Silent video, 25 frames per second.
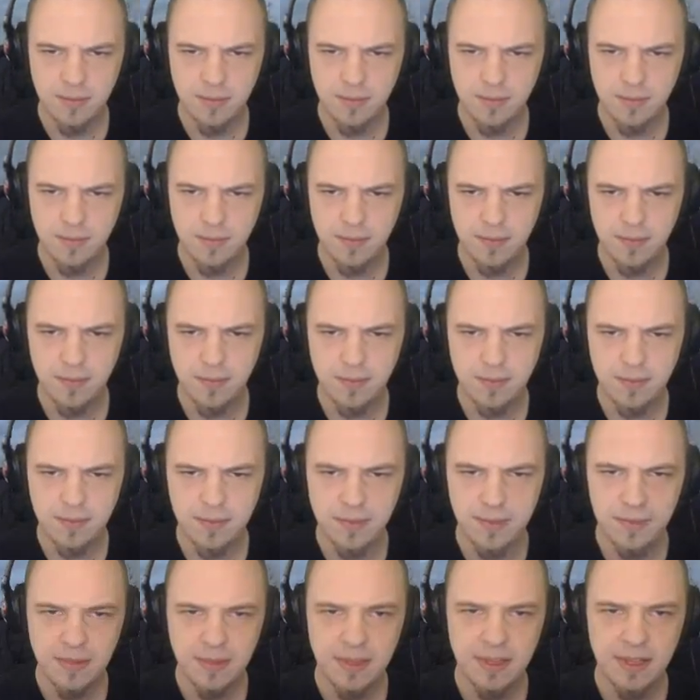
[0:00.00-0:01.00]
Hmm.
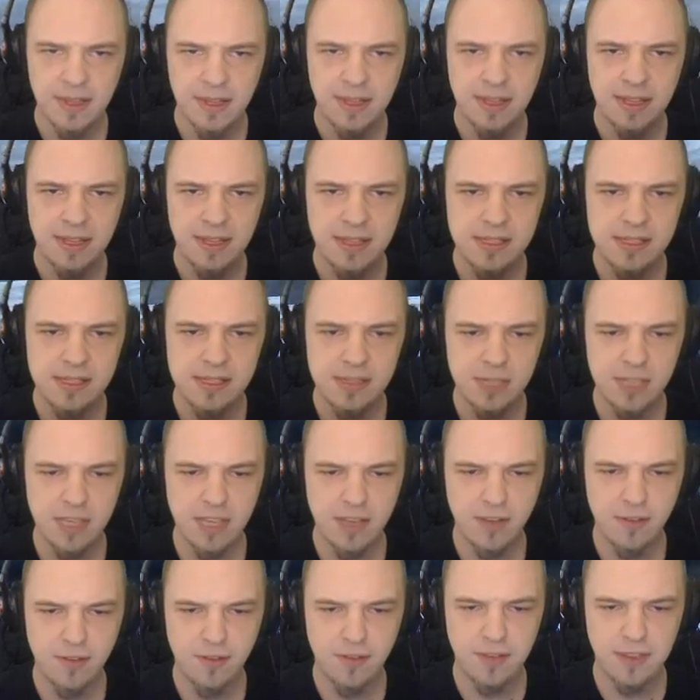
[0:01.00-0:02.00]
That seems
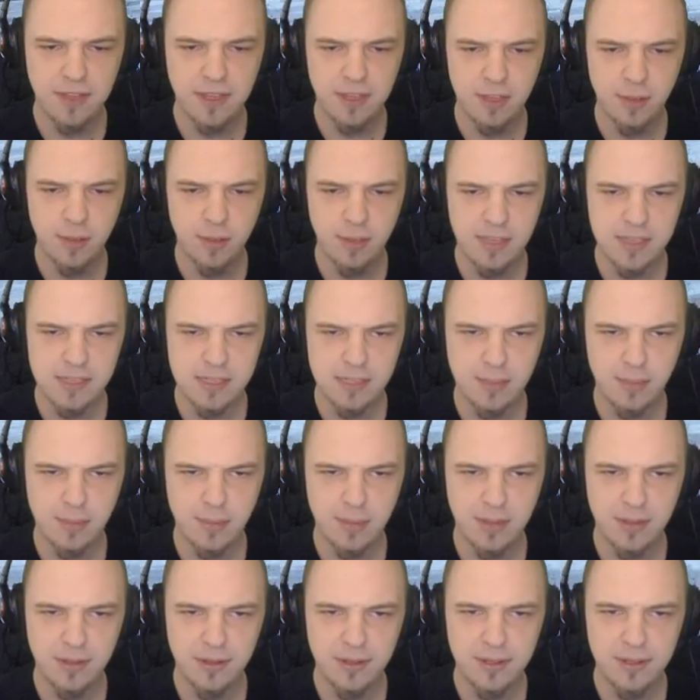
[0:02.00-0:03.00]
like a fun little place to
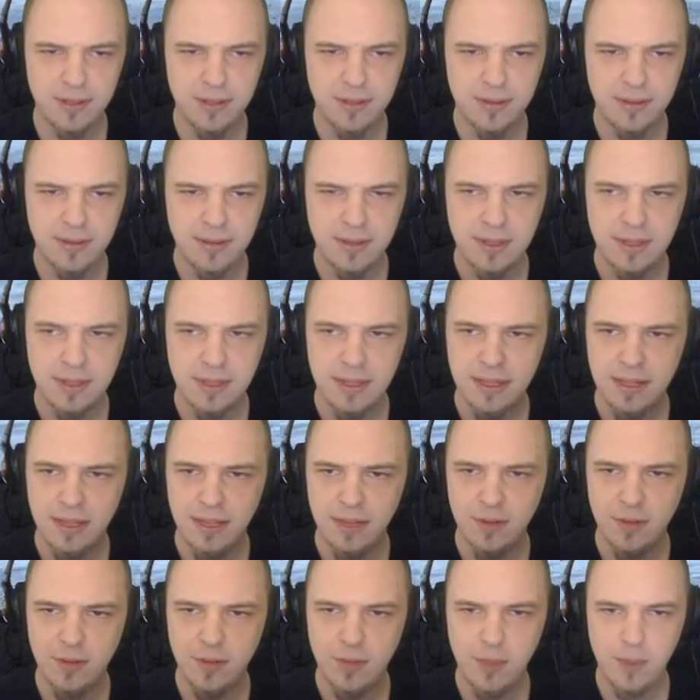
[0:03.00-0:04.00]
build.
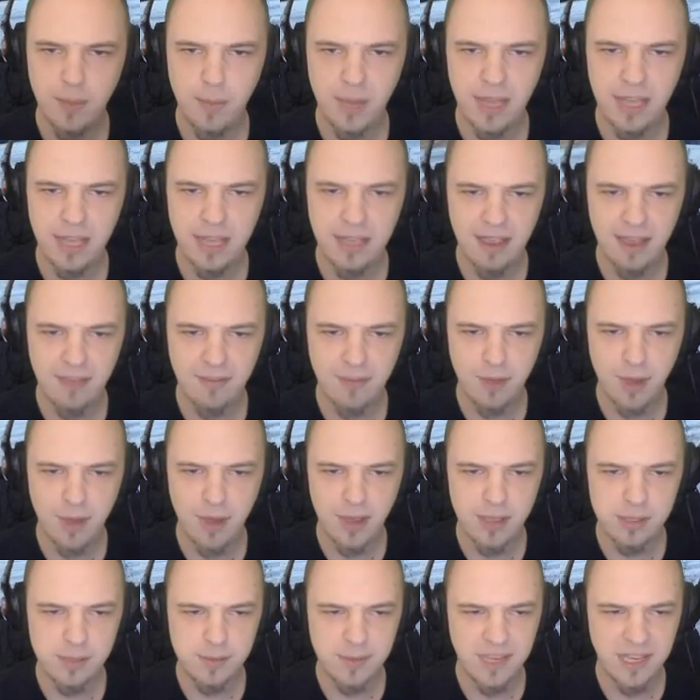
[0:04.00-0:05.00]
If you don't mind half your
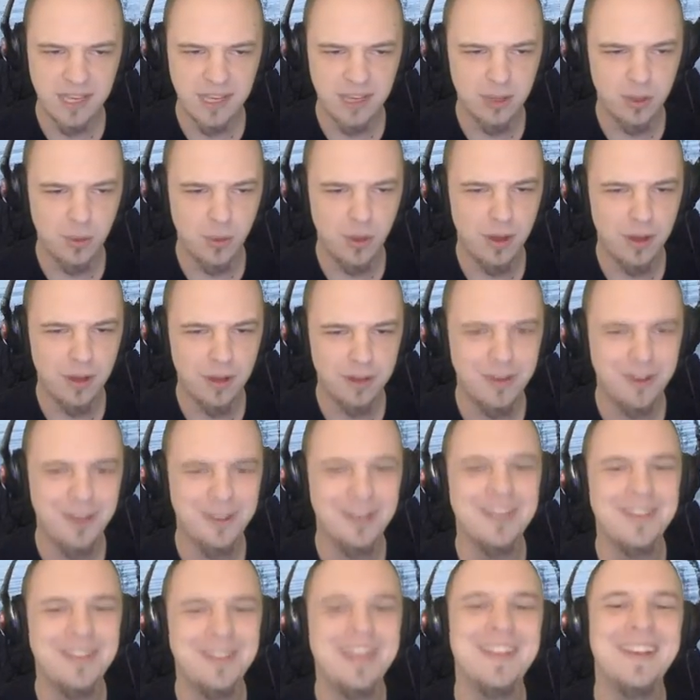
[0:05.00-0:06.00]
house being underwater.
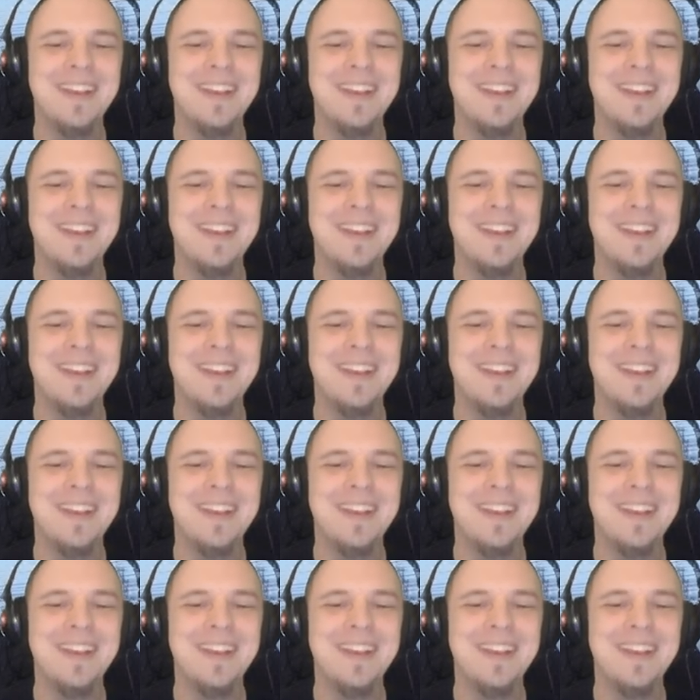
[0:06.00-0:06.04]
